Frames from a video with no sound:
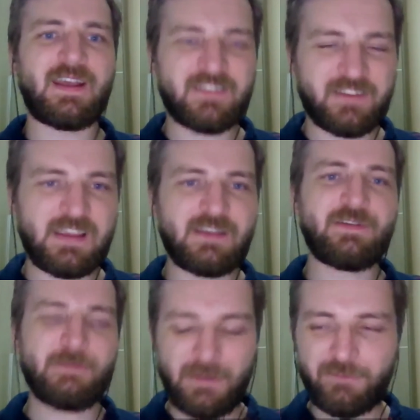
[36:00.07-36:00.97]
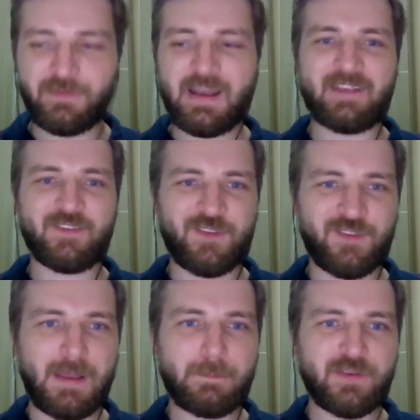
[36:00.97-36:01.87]
take the next
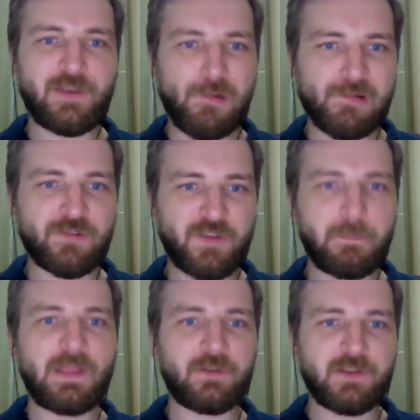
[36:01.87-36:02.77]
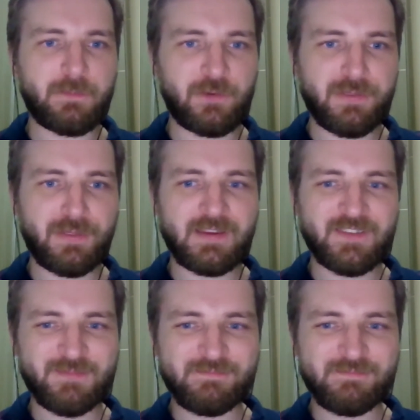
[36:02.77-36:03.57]
steps in order to build upon things.